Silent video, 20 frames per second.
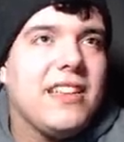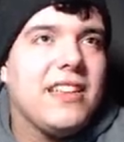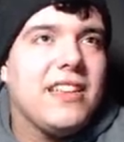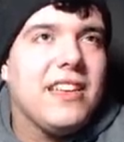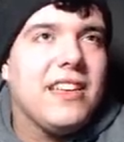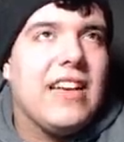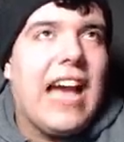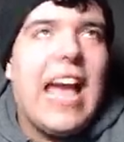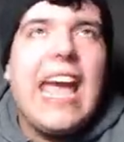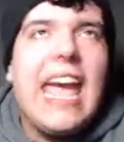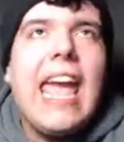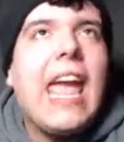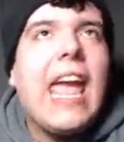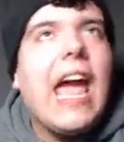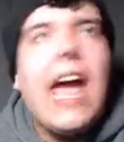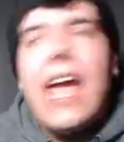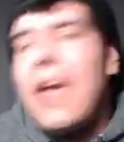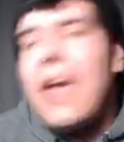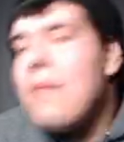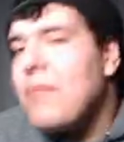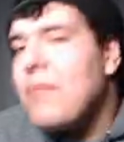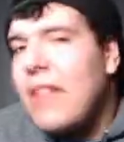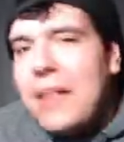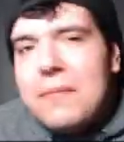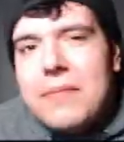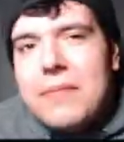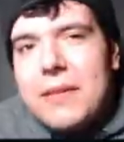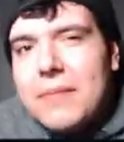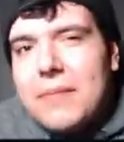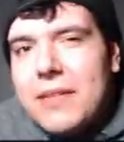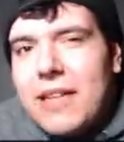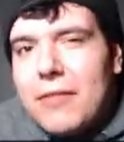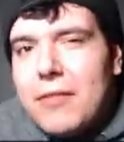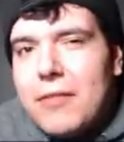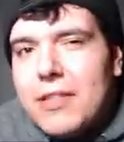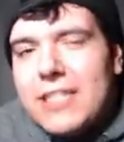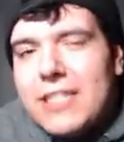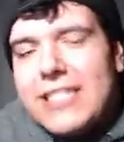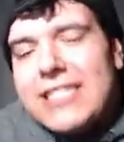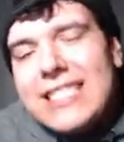I hate I hate playing people that run
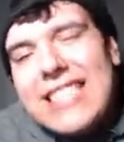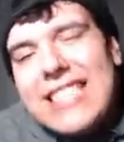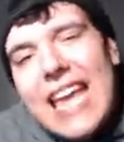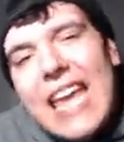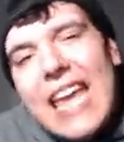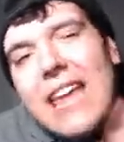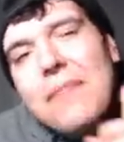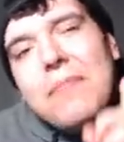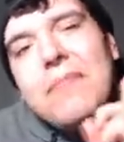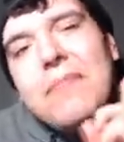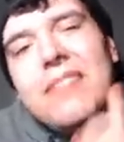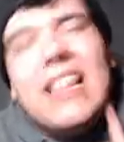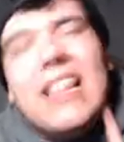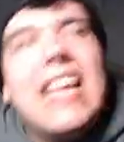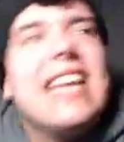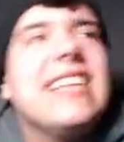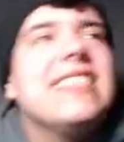the same play.